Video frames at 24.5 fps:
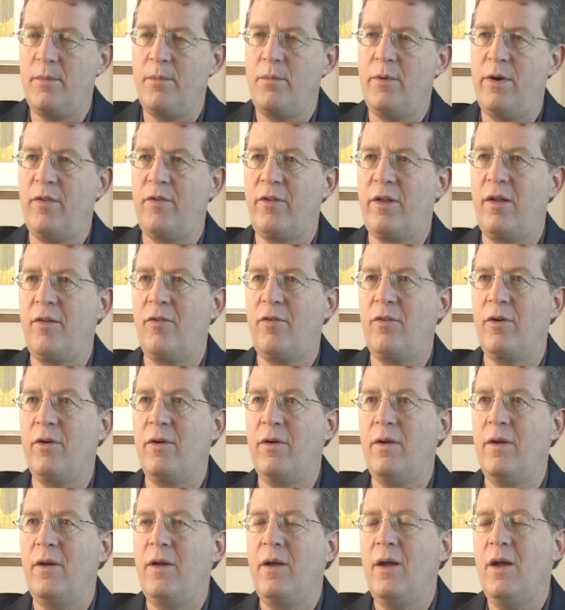breast cancer.
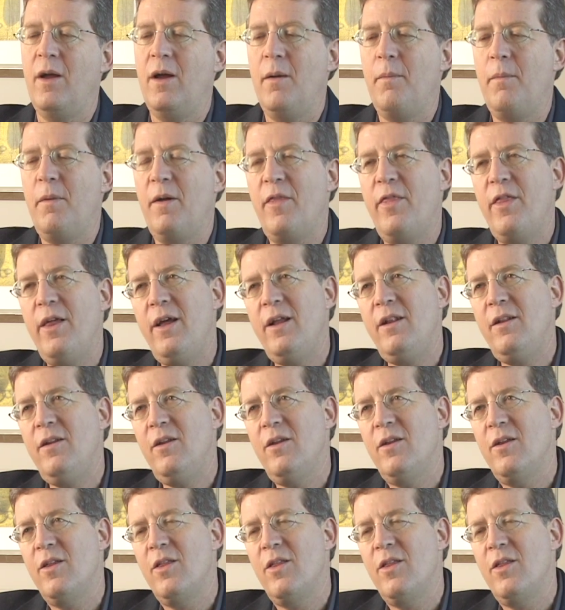But then